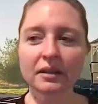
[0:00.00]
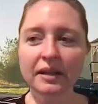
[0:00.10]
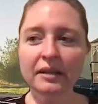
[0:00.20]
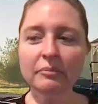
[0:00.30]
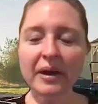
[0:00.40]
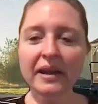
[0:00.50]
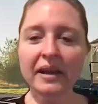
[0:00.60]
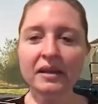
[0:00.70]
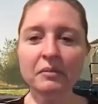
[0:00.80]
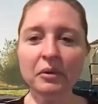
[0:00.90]
Clayton
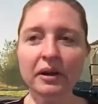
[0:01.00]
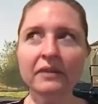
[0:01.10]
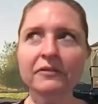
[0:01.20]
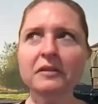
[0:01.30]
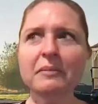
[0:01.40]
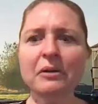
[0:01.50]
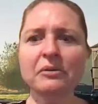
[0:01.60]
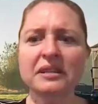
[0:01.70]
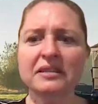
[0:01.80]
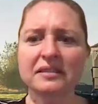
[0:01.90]
Pike anymore, and for the
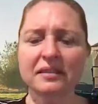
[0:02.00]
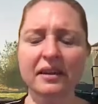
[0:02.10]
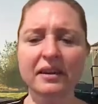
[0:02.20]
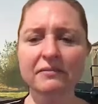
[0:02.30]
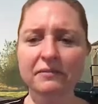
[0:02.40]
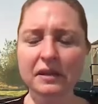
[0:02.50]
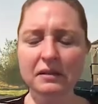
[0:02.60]
Mounties to not have